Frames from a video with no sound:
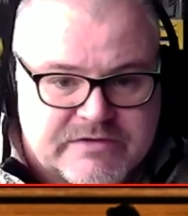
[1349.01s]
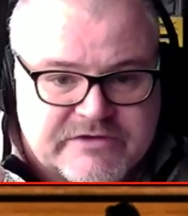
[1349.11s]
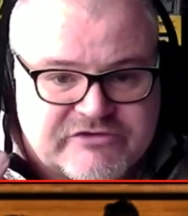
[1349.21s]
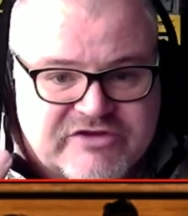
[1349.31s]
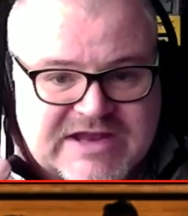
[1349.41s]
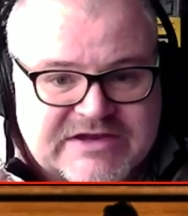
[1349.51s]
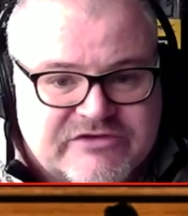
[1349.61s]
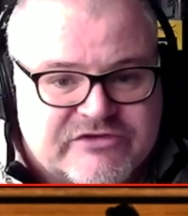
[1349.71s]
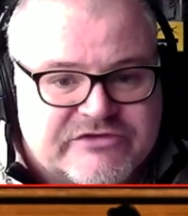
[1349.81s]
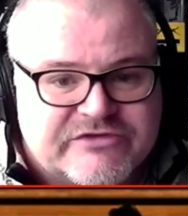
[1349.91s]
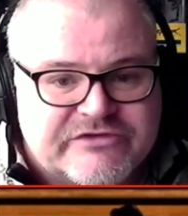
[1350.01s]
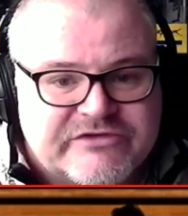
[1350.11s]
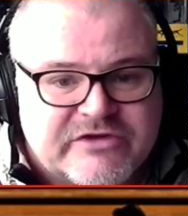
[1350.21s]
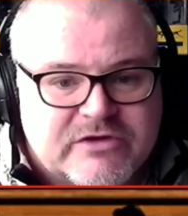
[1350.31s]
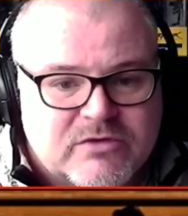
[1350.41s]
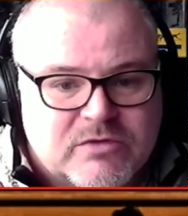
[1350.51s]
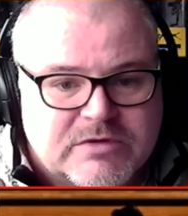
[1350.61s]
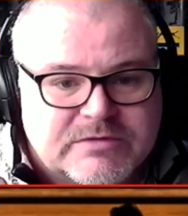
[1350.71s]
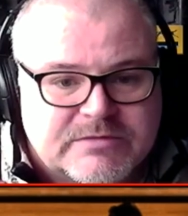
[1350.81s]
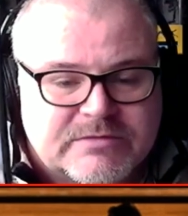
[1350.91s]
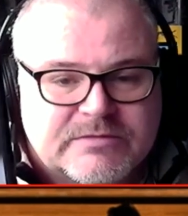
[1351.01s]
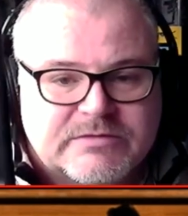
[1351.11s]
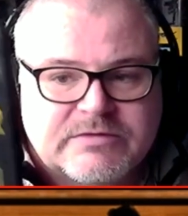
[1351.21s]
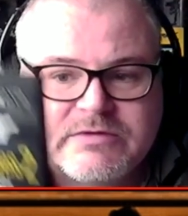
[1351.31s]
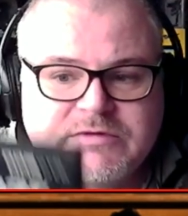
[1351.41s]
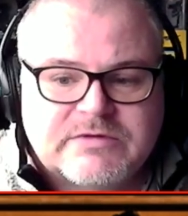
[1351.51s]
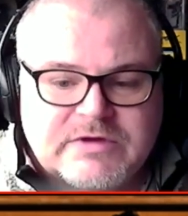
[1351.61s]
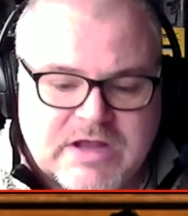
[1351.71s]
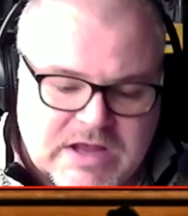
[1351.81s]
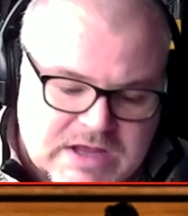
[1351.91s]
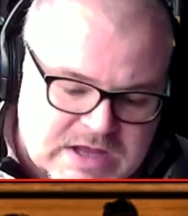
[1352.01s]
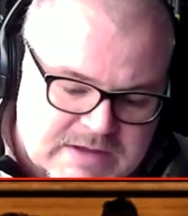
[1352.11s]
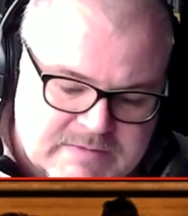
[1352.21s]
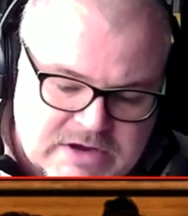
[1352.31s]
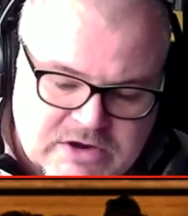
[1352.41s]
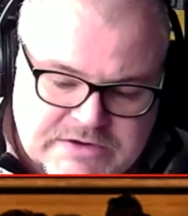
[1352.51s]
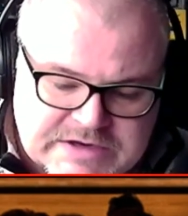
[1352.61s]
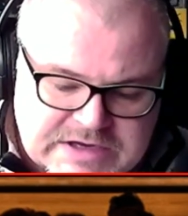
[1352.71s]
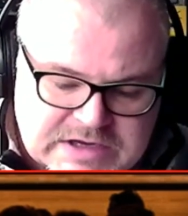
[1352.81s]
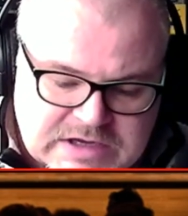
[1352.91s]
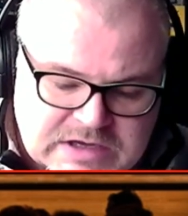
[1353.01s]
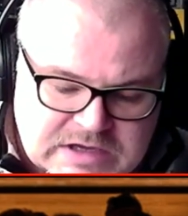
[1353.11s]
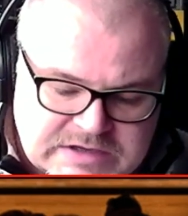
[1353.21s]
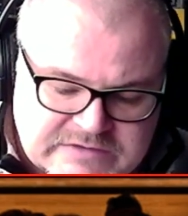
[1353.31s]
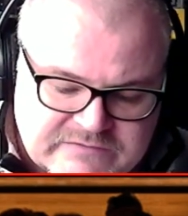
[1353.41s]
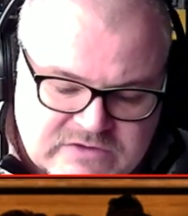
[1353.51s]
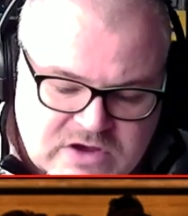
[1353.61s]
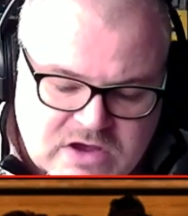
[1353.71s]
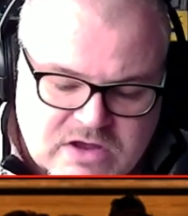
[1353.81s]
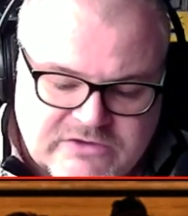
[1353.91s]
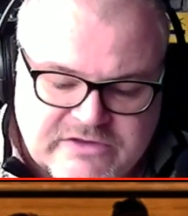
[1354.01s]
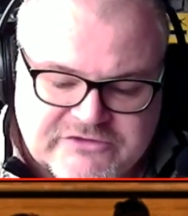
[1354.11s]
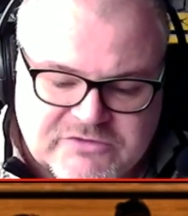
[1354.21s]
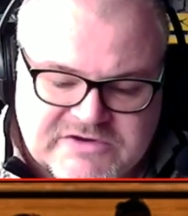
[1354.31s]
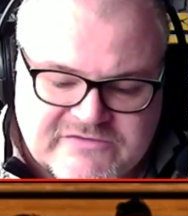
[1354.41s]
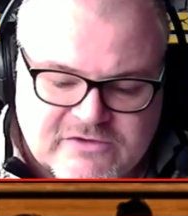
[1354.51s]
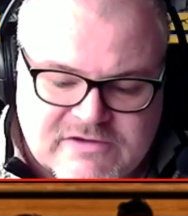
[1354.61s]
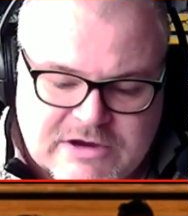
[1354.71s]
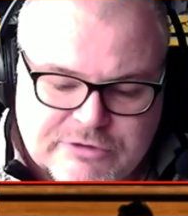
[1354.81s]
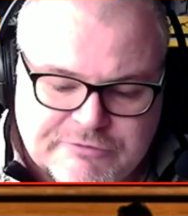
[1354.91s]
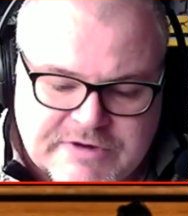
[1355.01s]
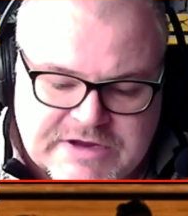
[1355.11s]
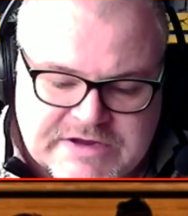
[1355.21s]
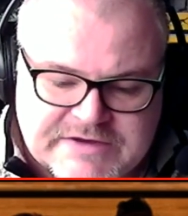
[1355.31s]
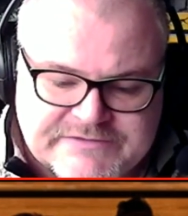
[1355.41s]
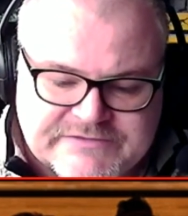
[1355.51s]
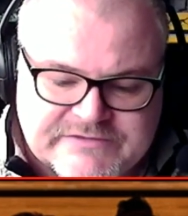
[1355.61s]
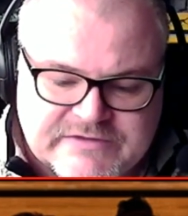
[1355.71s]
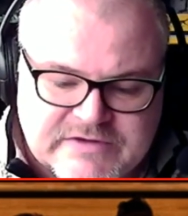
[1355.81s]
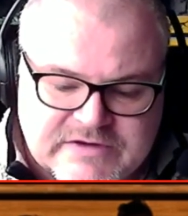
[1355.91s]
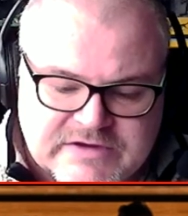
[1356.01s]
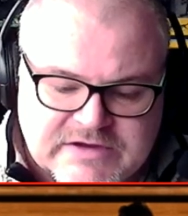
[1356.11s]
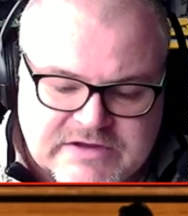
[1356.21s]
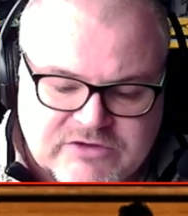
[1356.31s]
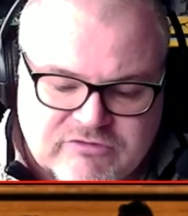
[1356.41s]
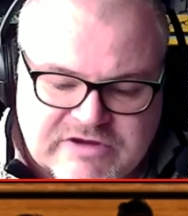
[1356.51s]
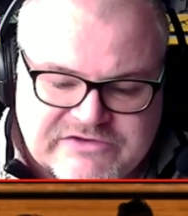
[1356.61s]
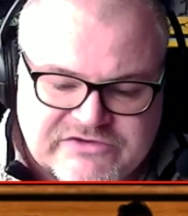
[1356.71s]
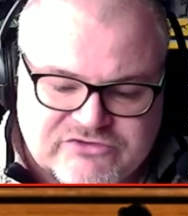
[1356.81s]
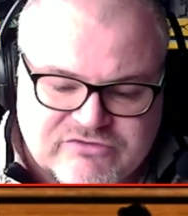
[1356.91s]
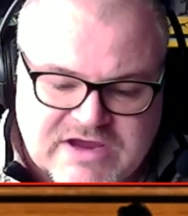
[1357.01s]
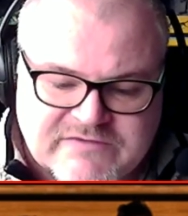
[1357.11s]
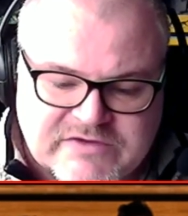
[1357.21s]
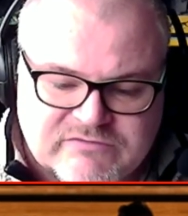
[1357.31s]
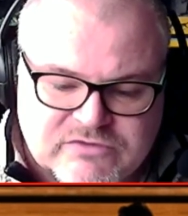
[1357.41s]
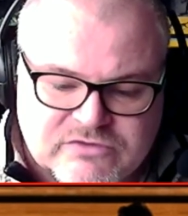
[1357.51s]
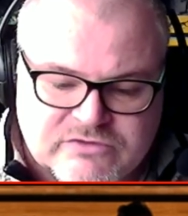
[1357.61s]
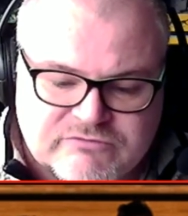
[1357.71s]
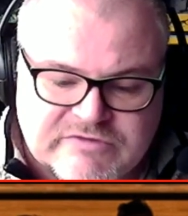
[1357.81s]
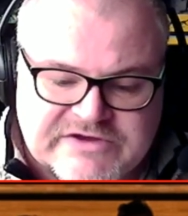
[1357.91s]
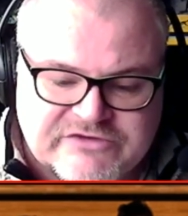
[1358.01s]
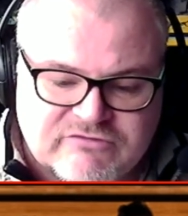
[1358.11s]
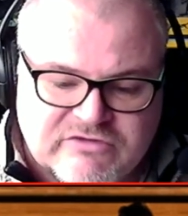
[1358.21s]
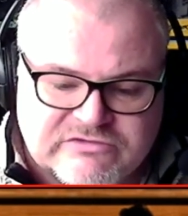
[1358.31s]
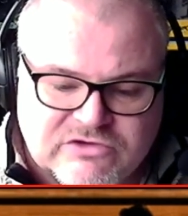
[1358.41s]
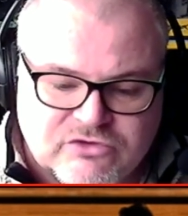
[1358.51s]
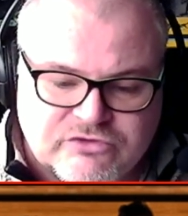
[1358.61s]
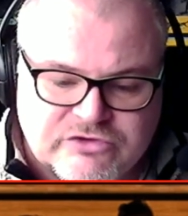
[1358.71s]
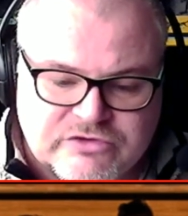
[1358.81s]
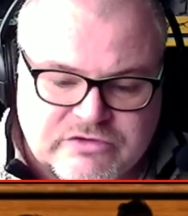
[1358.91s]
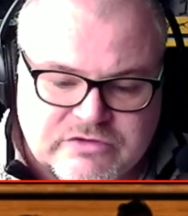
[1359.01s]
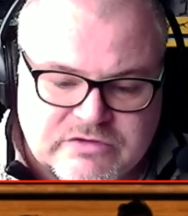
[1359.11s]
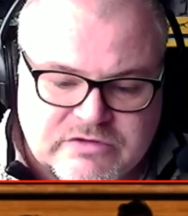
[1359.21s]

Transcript: The Challenges 2. Um, and on here you've got the 24 hour race, the greatest driving road, race across London,